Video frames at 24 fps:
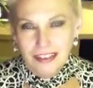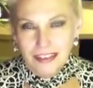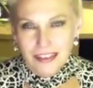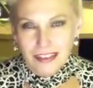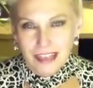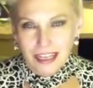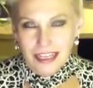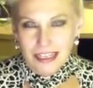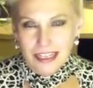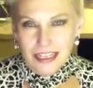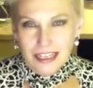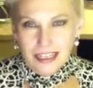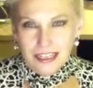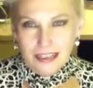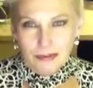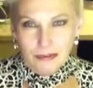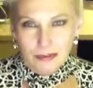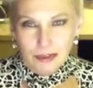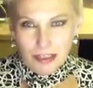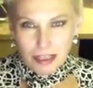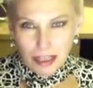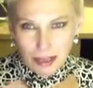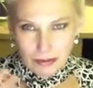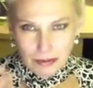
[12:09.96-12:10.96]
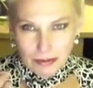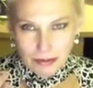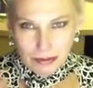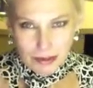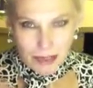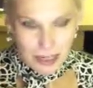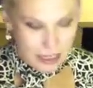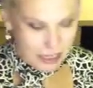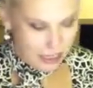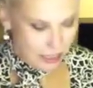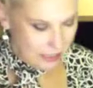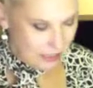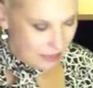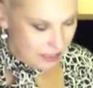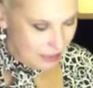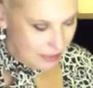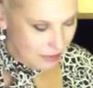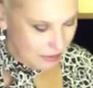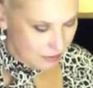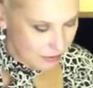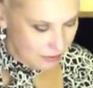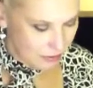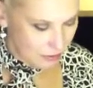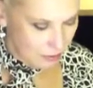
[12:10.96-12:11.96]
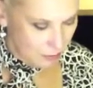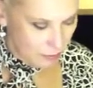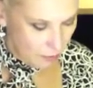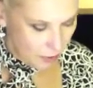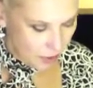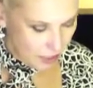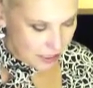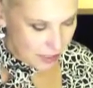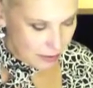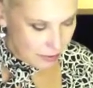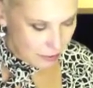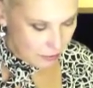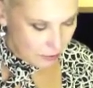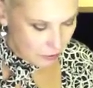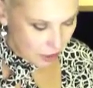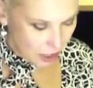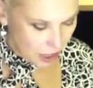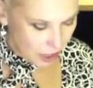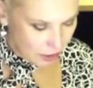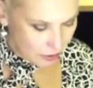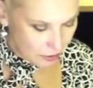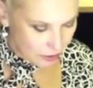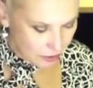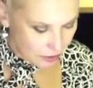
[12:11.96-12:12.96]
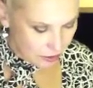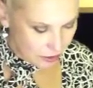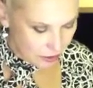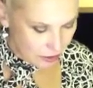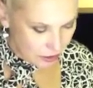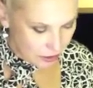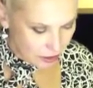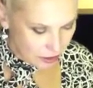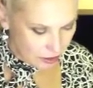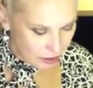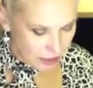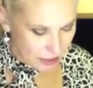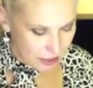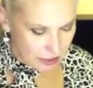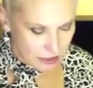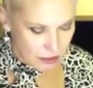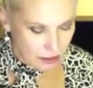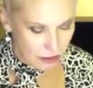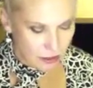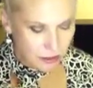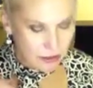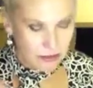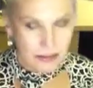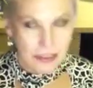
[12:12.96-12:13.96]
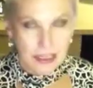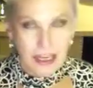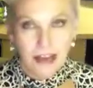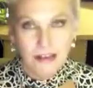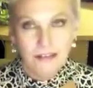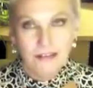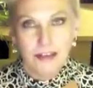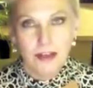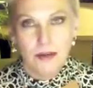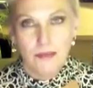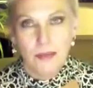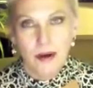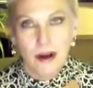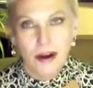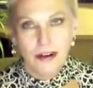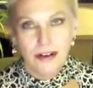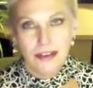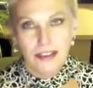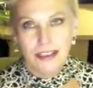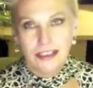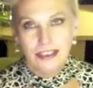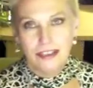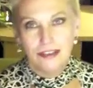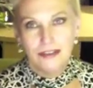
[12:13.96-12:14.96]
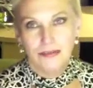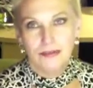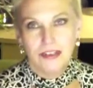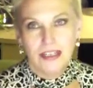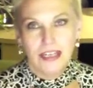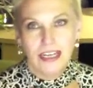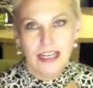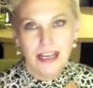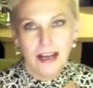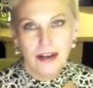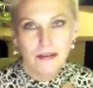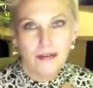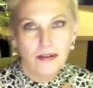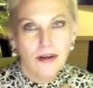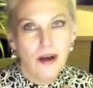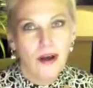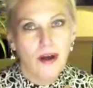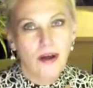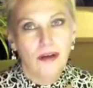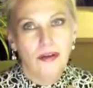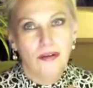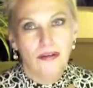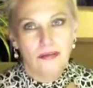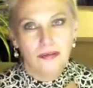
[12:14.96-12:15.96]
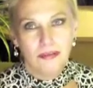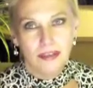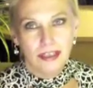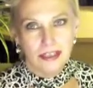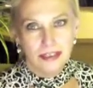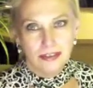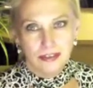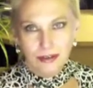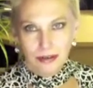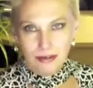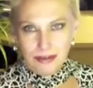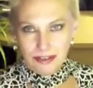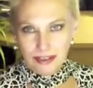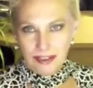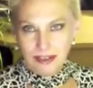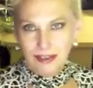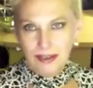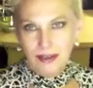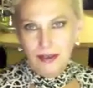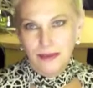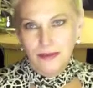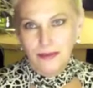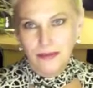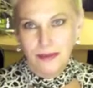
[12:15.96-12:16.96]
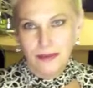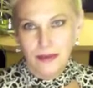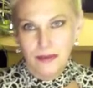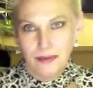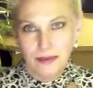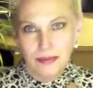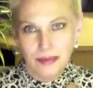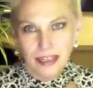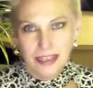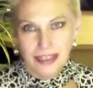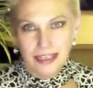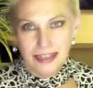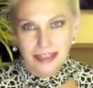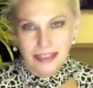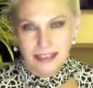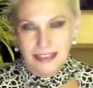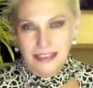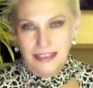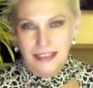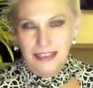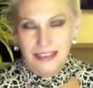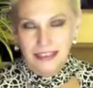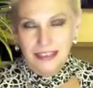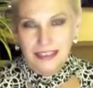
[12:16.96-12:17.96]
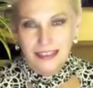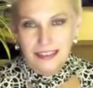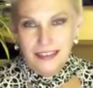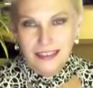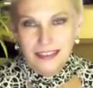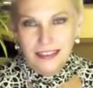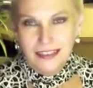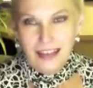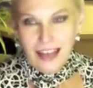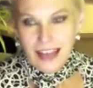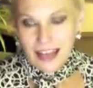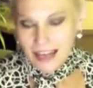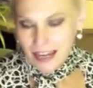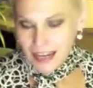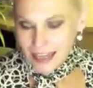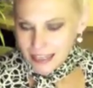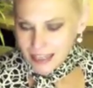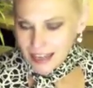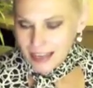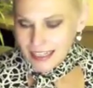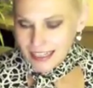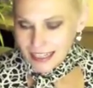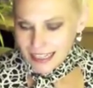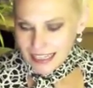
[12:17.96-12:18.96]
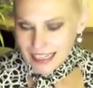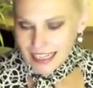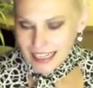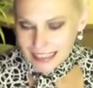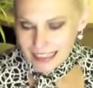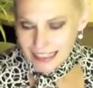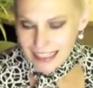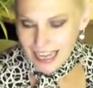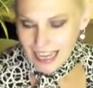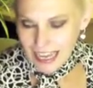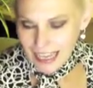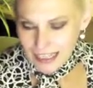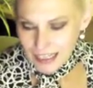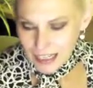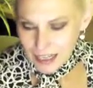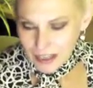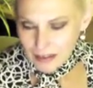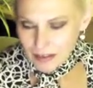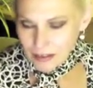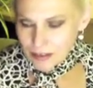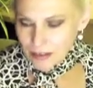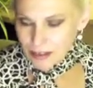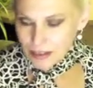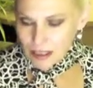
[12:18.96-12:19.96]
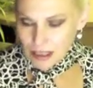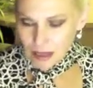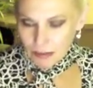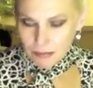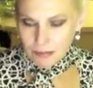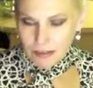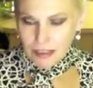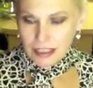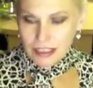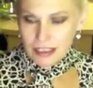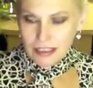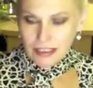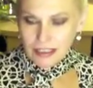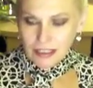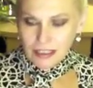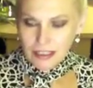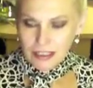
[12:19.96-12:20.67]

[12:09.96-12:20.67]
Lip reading: like when they were, I guess it reminds them of childhood, like adults having a party drinking alcohol, like adults in the other room, I guess. And I kind of get that. There's something